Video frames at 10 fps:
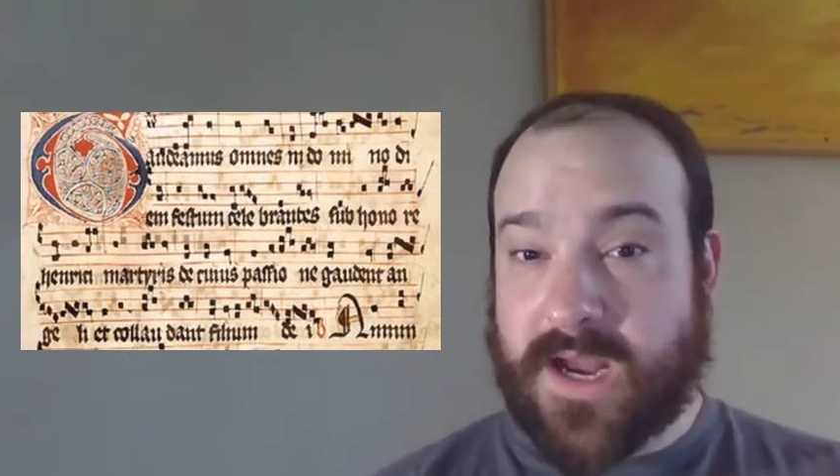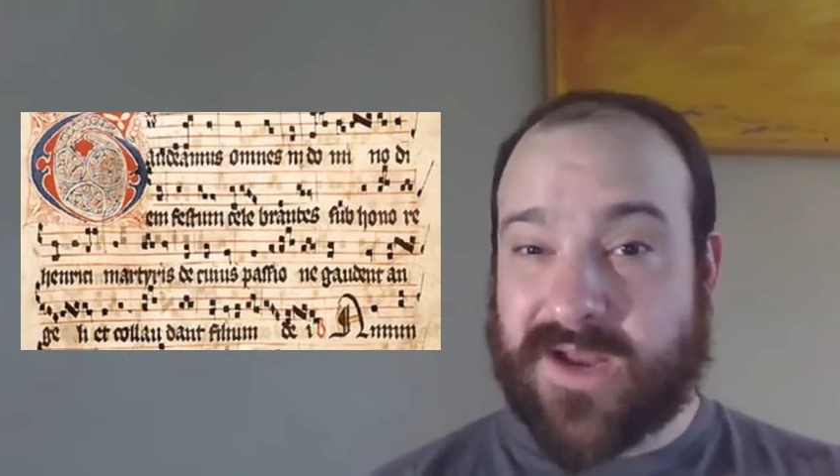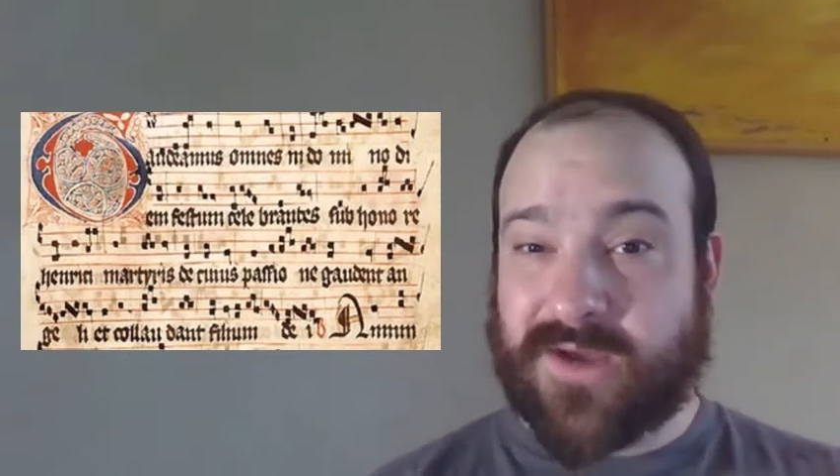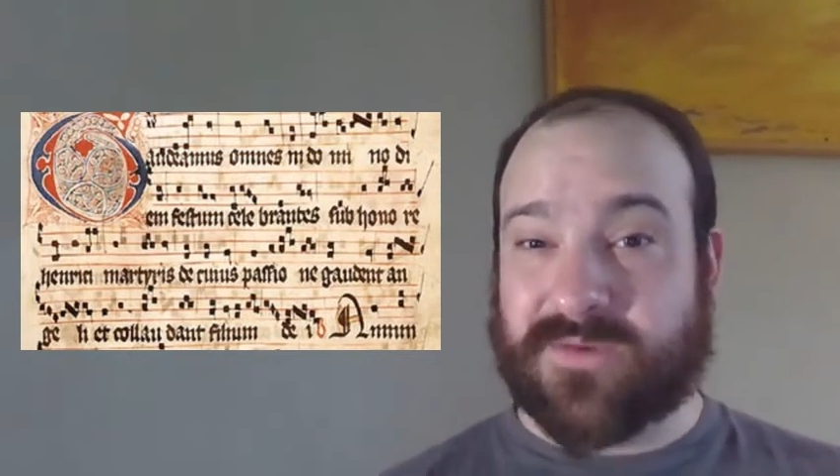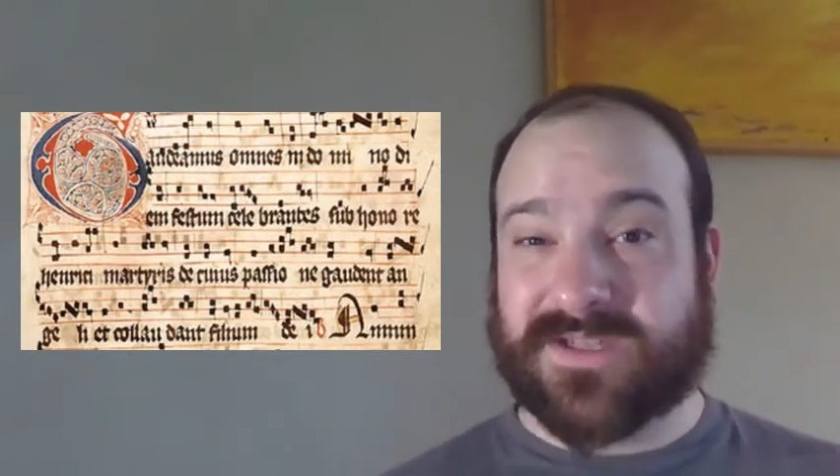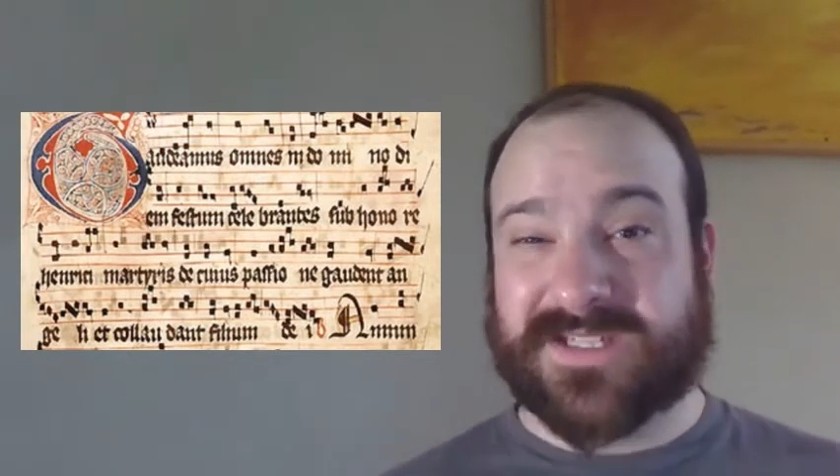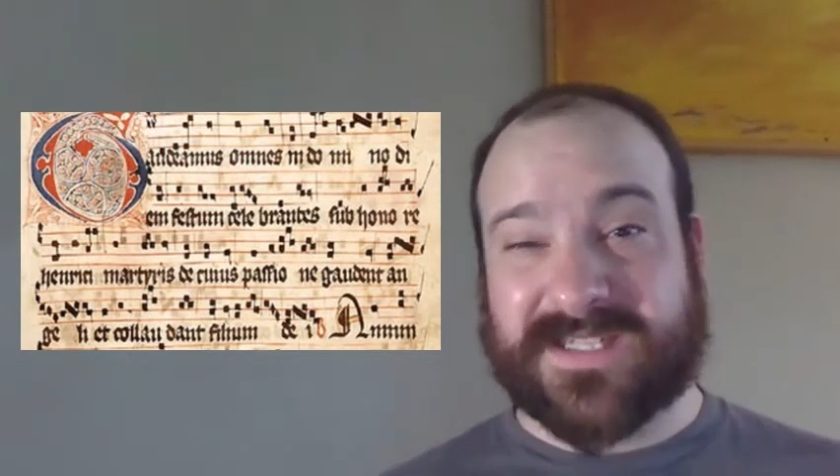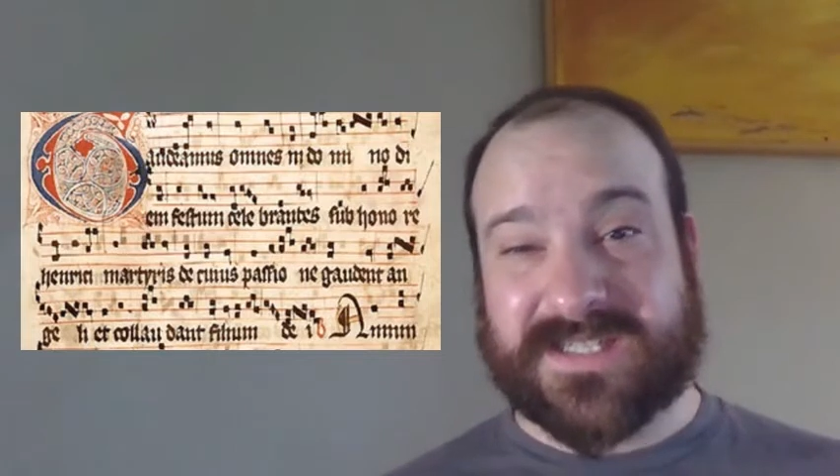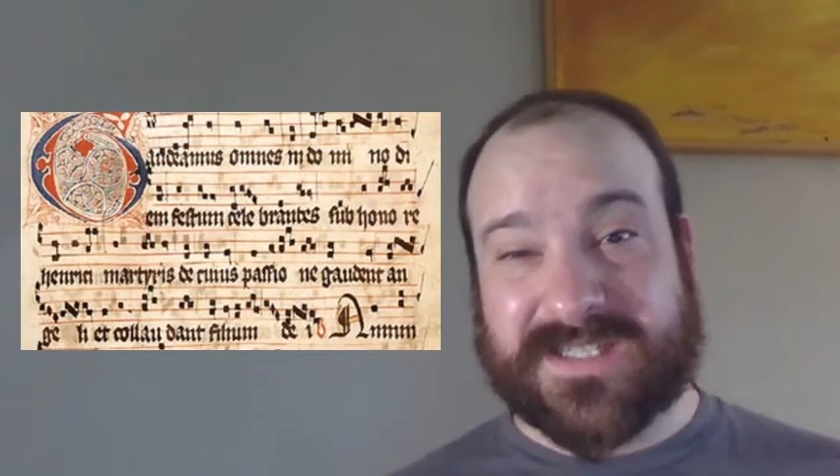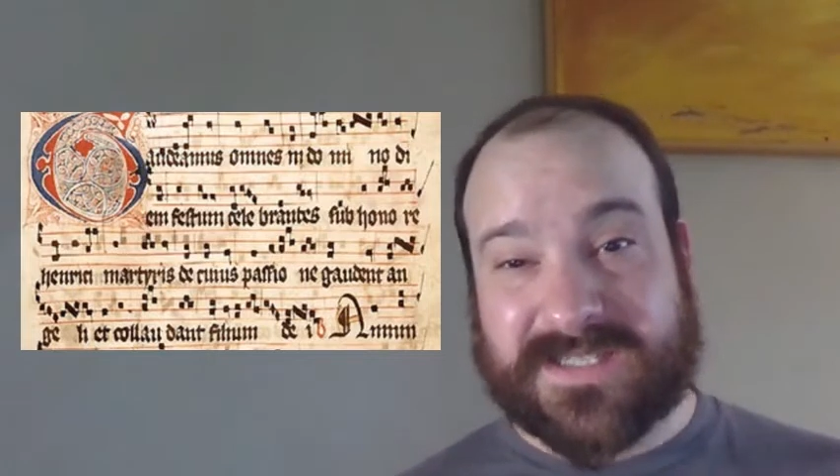and there was
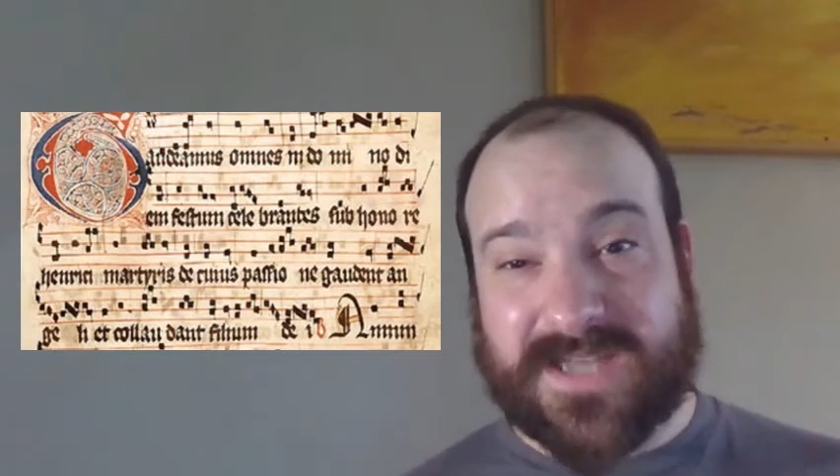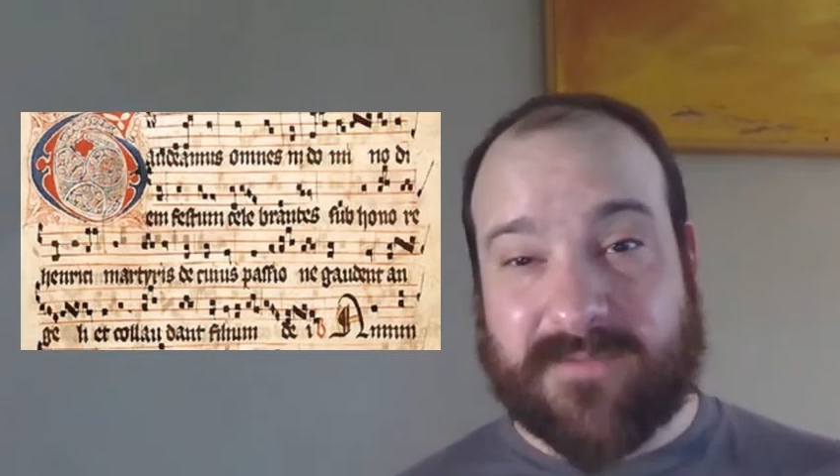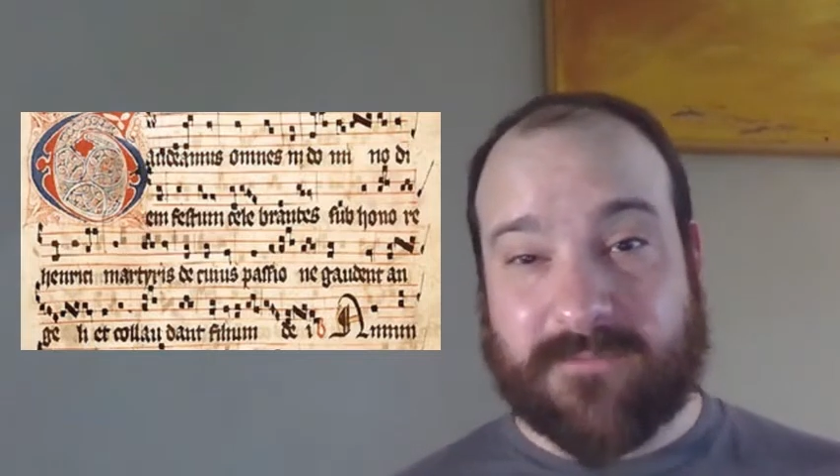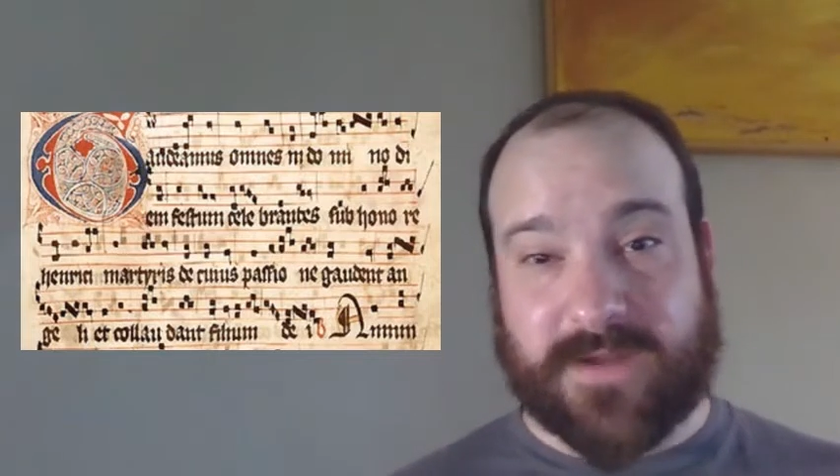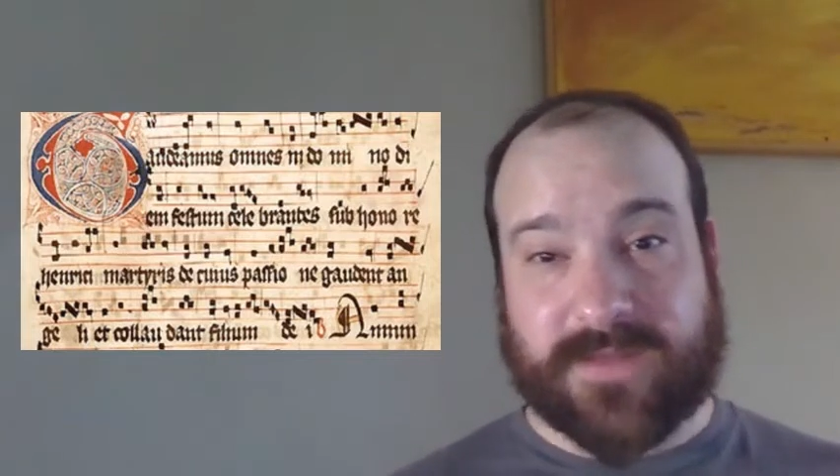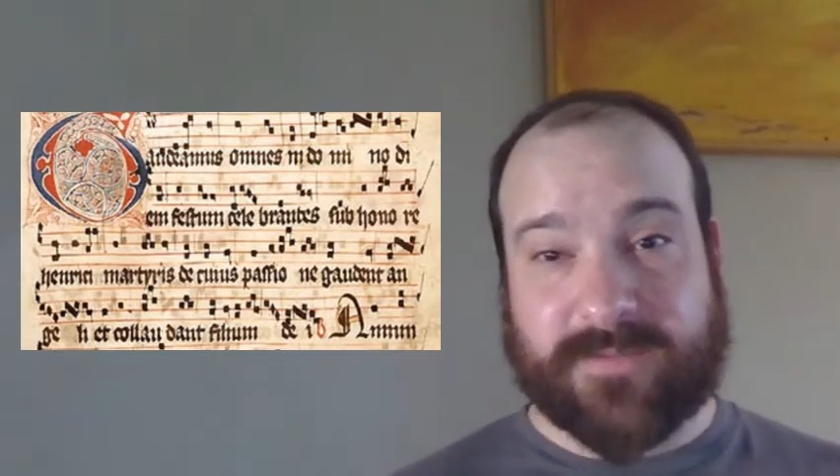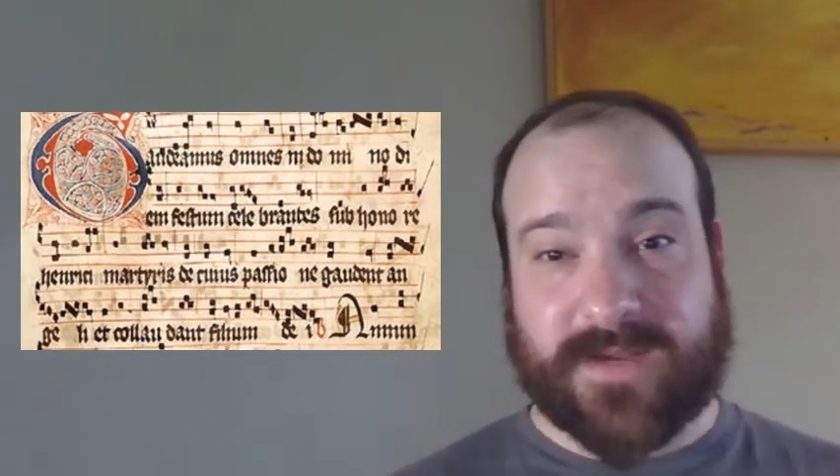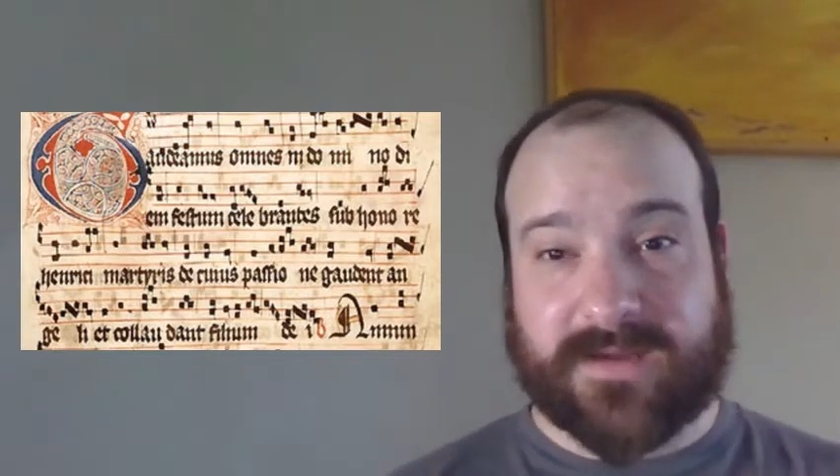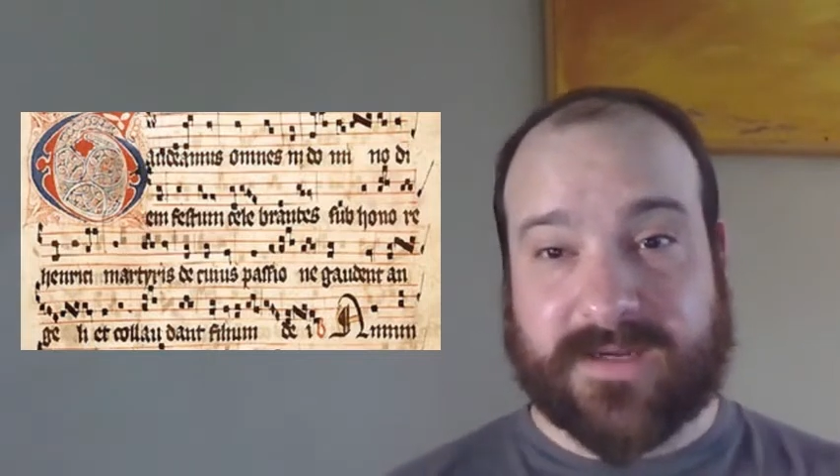some rhythmic